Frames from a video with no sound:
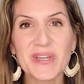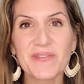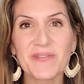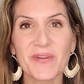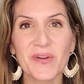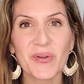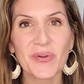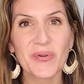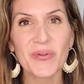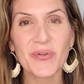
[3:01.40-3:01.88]
for
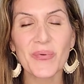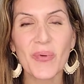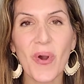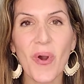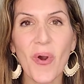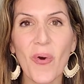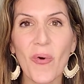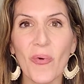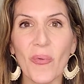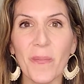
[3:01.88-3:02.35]
your new
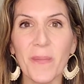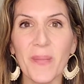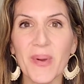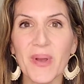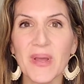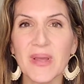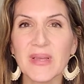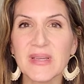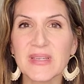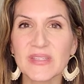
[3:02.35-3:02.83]
home,
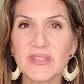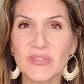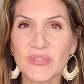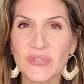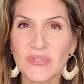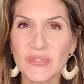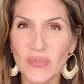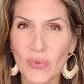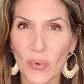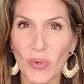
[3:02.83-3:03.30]

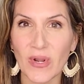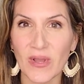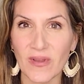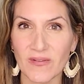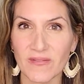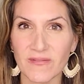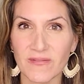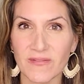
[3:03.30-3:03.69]
sort of.